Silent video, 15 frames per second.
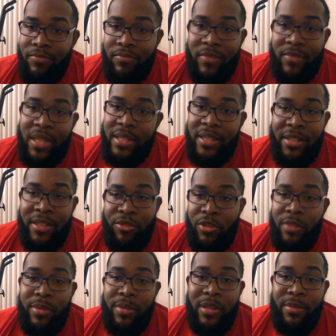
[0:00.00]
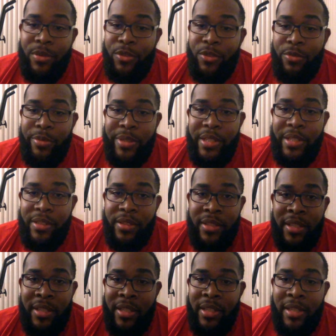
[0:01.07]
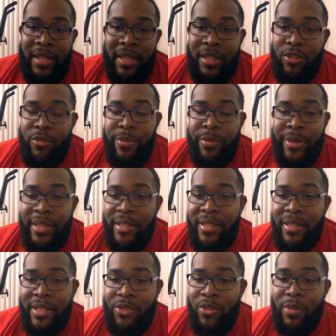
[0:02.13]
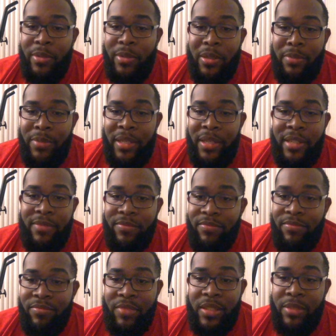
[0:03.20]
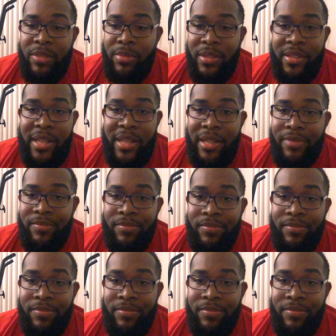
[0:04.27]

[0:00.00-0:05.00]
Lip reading: That's it, Grubhub or Uber Eats. And Uber Eats has Grubhub beat. Simple as that.